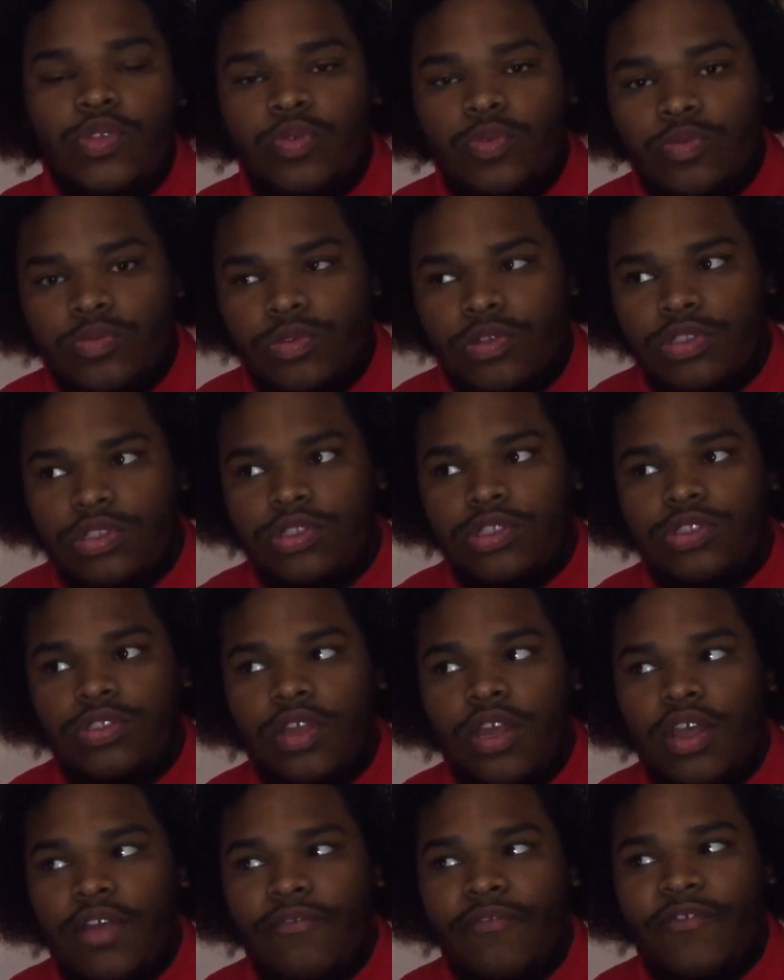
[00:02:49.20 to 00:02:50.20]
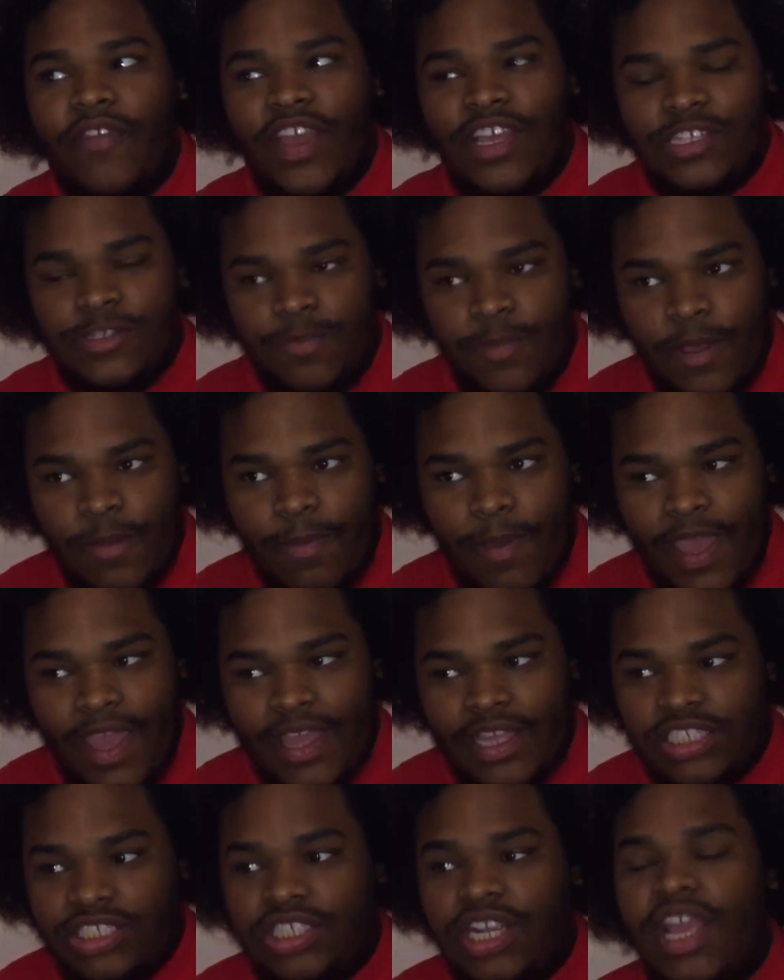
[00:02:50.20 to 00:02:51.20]
uh, Facebook
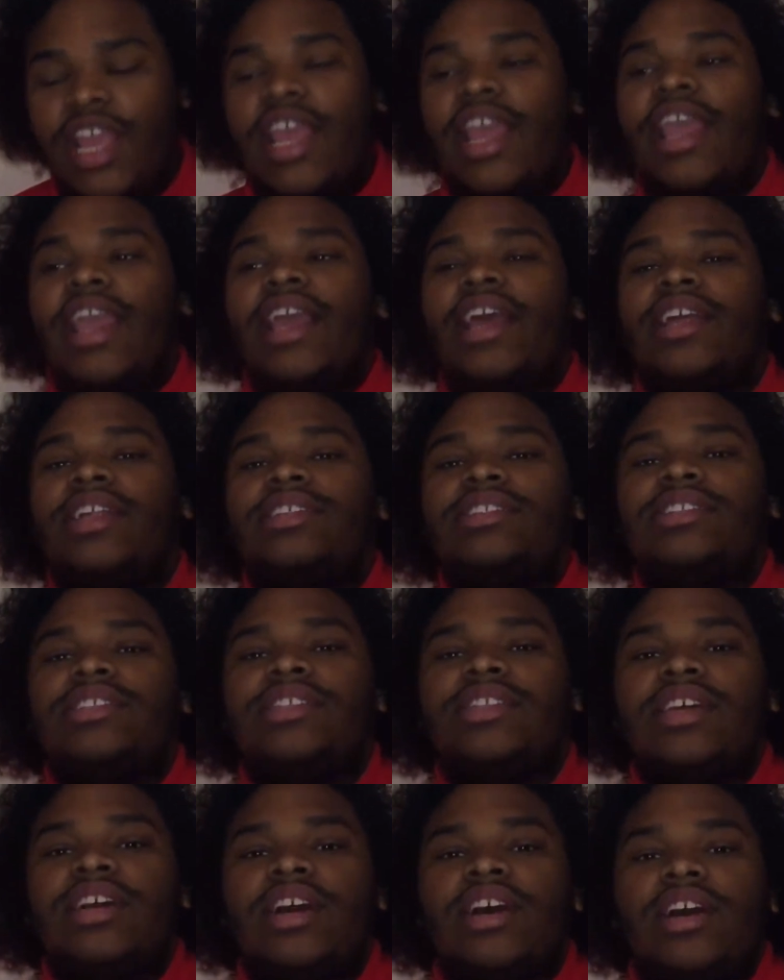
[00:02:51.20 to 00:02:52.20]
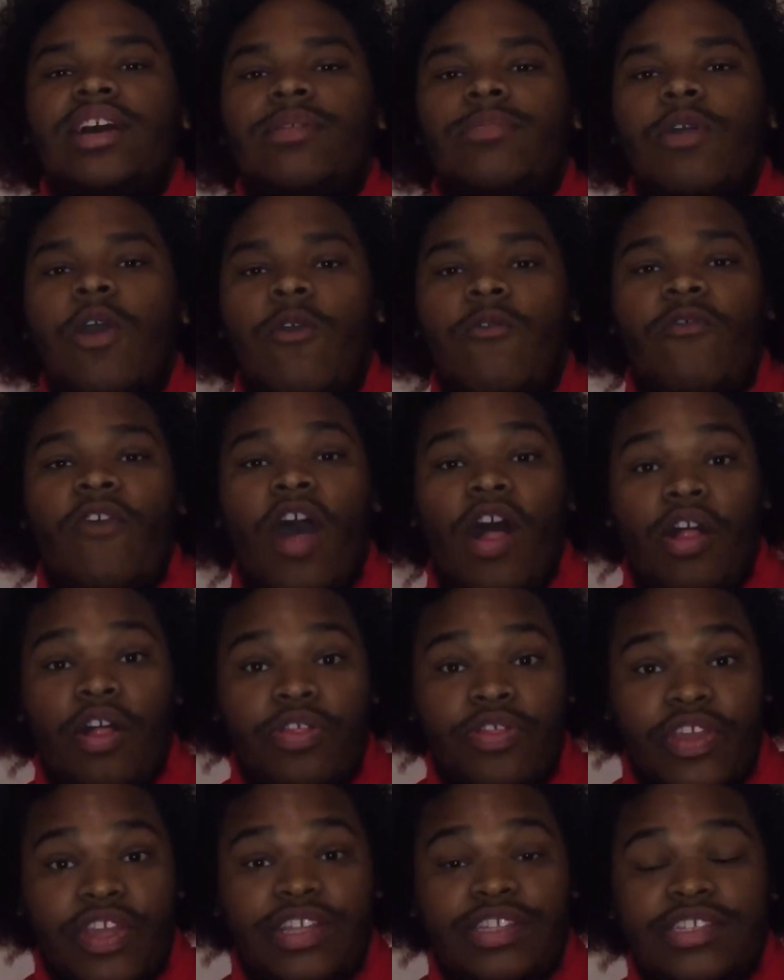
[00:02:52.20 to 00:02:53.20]
page and the um, go
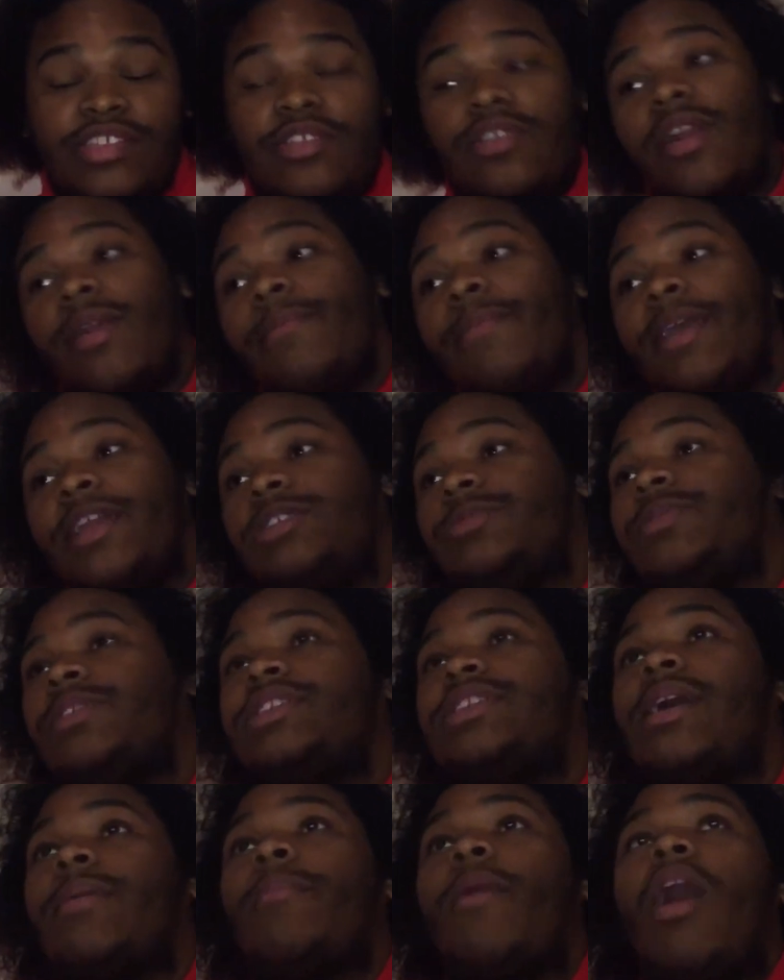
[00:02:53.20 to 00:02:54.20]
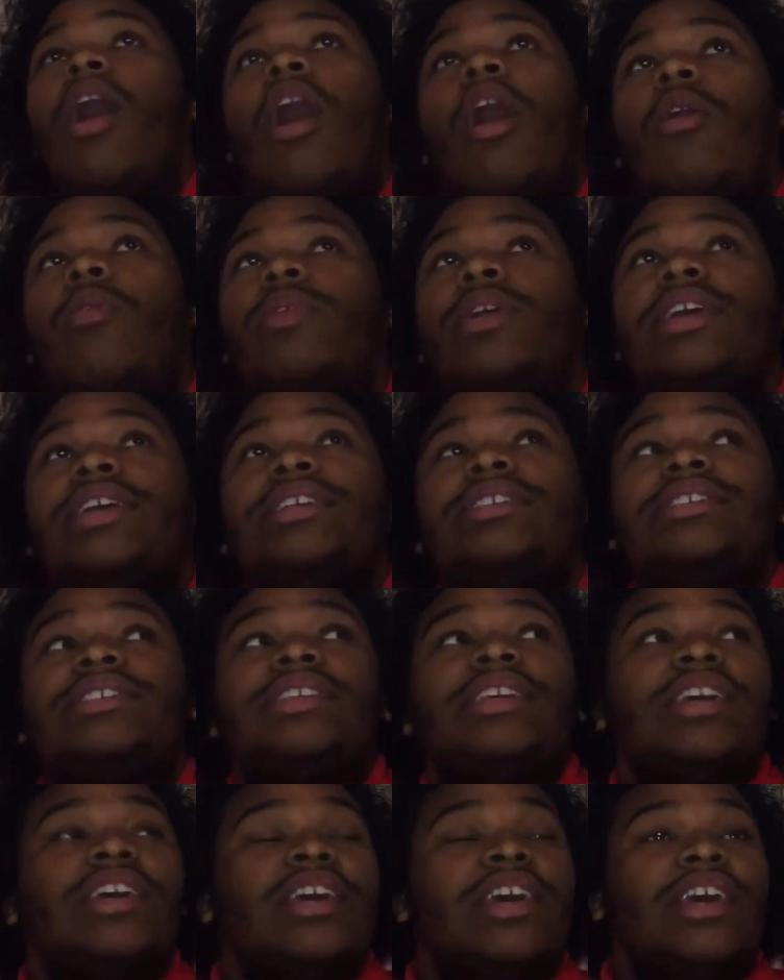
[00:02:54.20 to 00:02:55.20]
follow the Instagram page because I'm
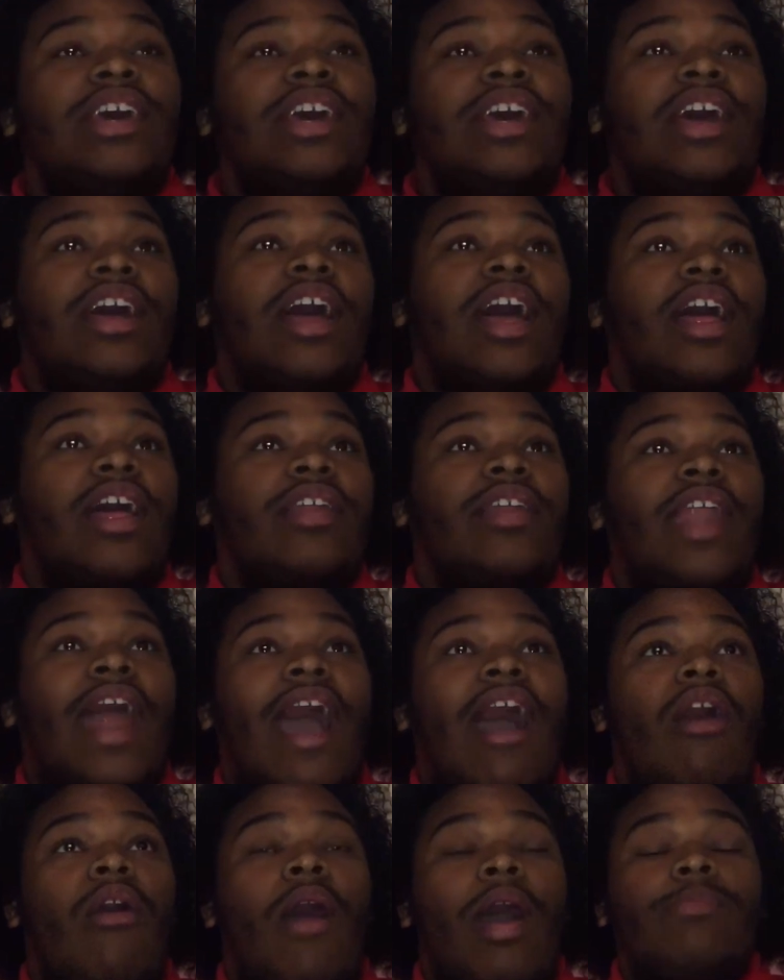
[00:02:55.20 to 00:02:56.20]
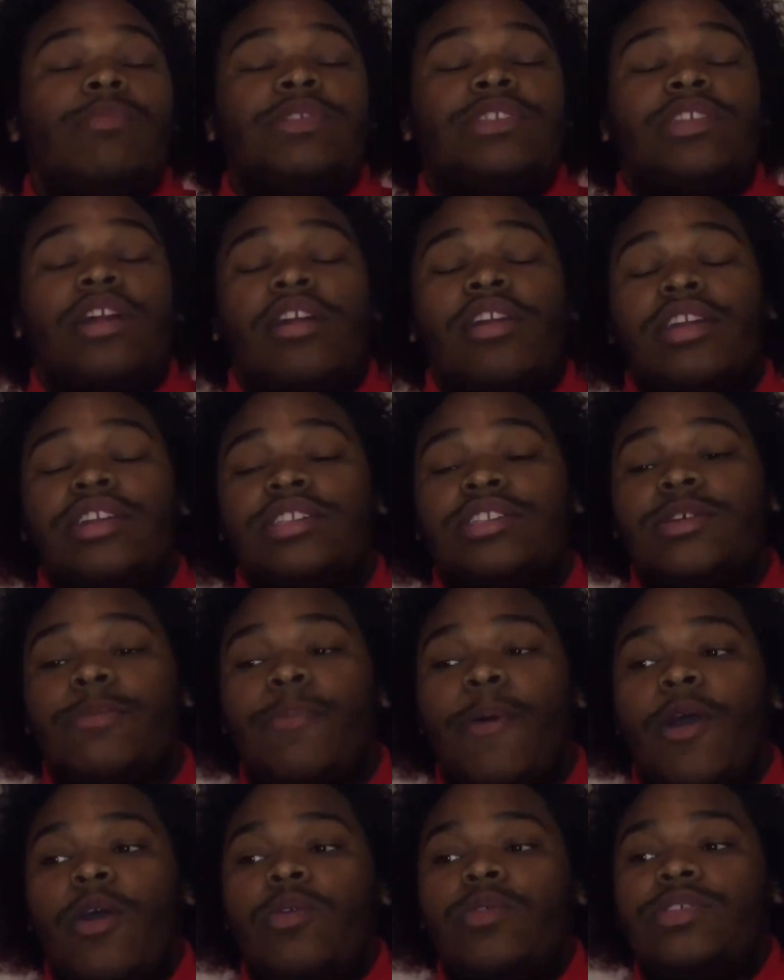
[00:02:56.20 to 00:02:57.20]
always uh, now I'm starting to
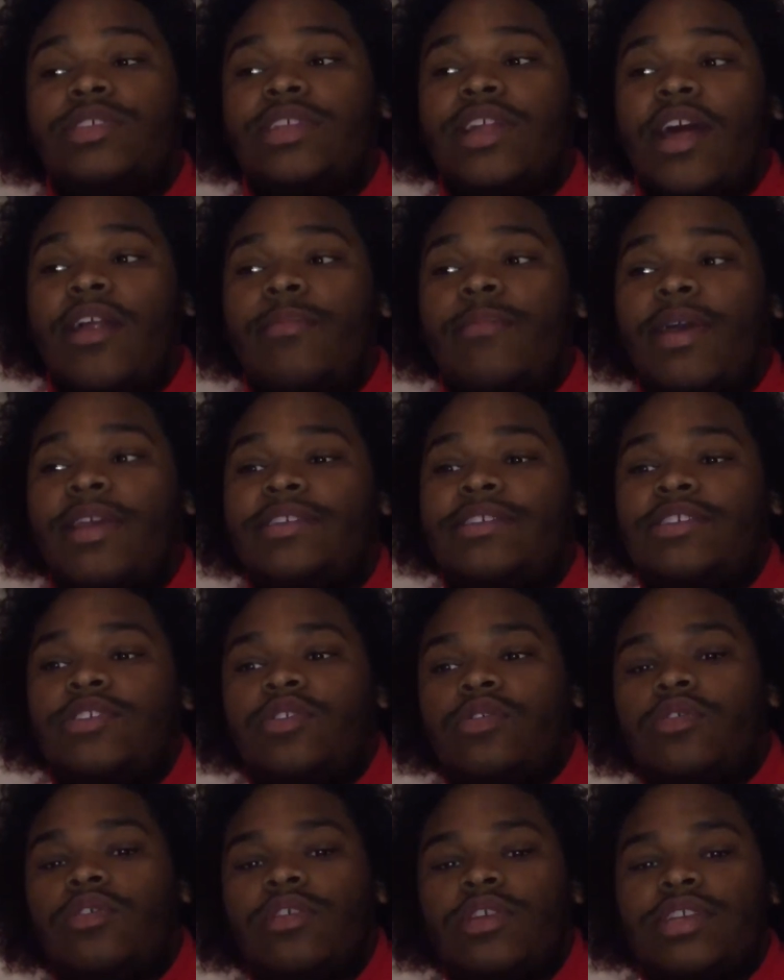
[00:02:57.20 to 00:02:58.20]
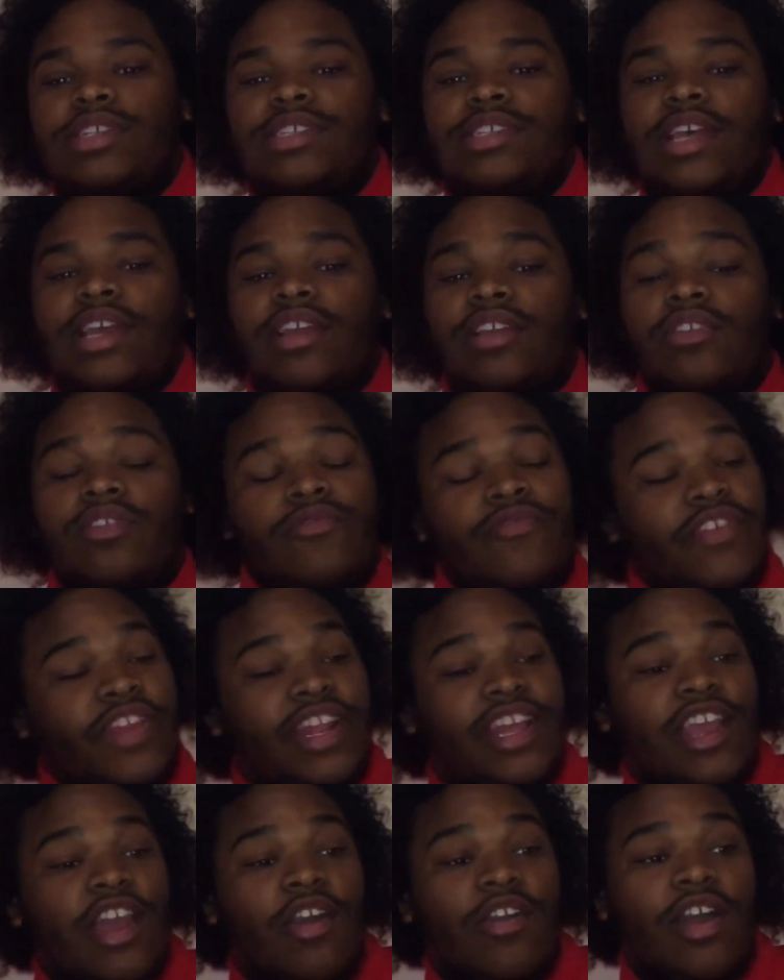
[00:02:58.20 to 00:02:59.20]
post on my stories like new
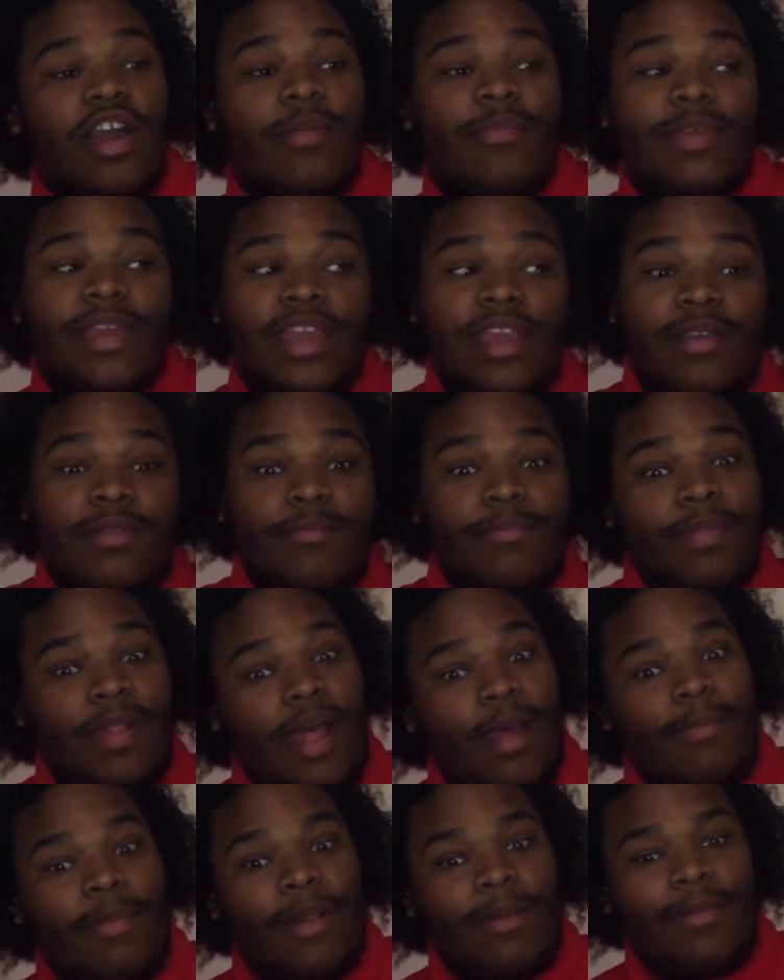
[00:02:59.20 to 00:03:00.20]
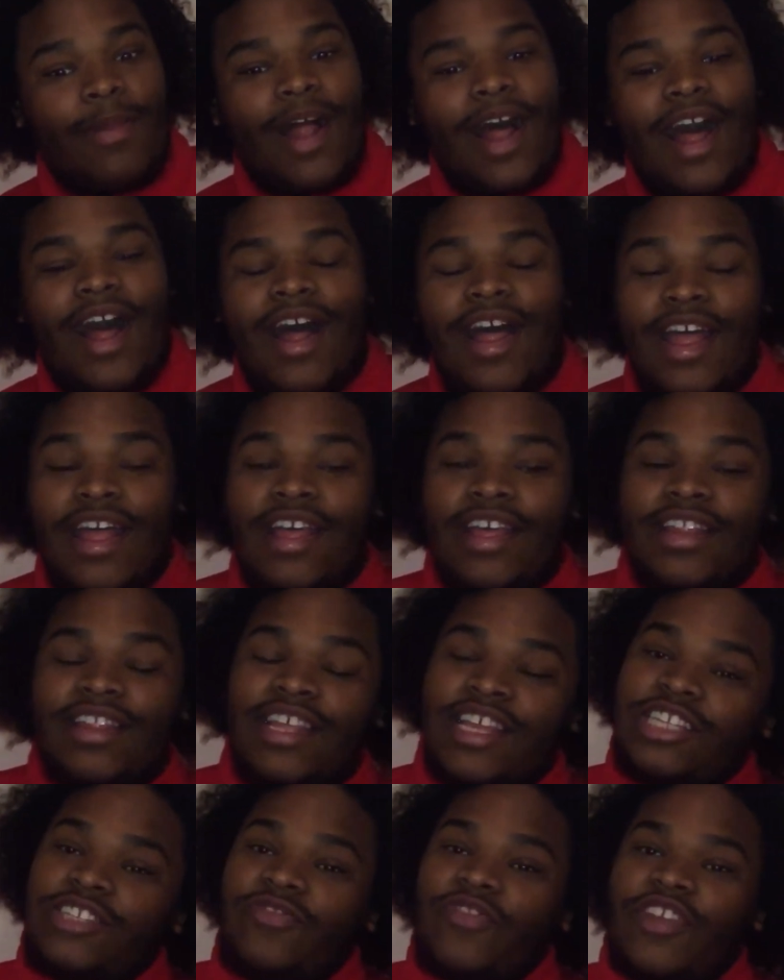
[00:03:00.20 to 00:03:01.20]
video coming blah blah blah
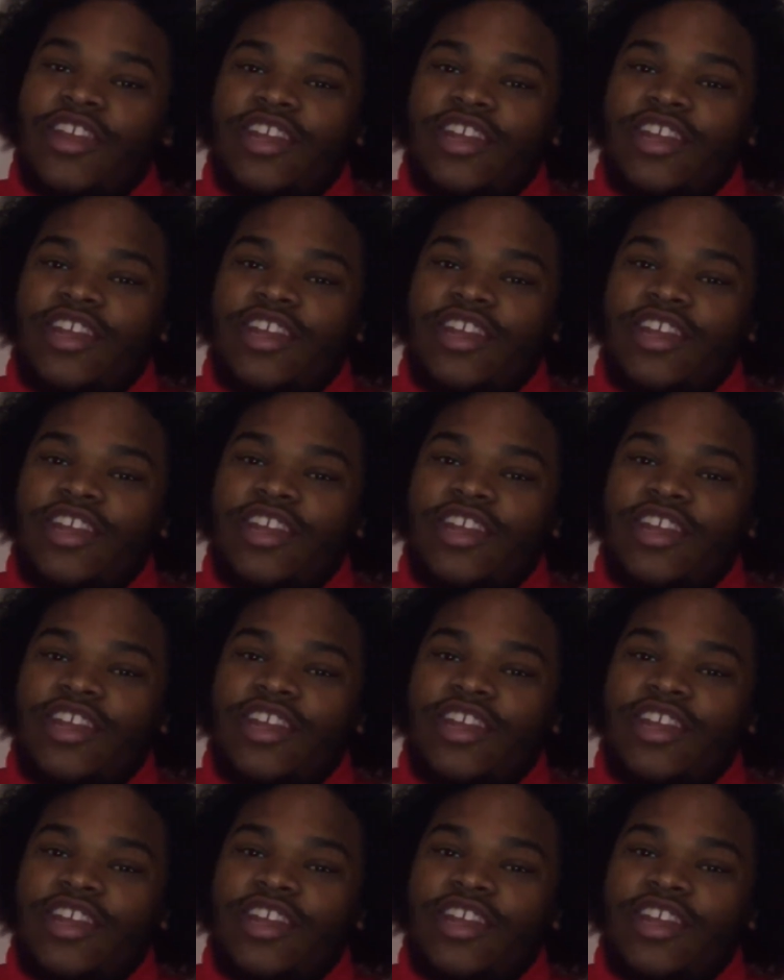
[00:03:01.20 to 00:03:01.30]
this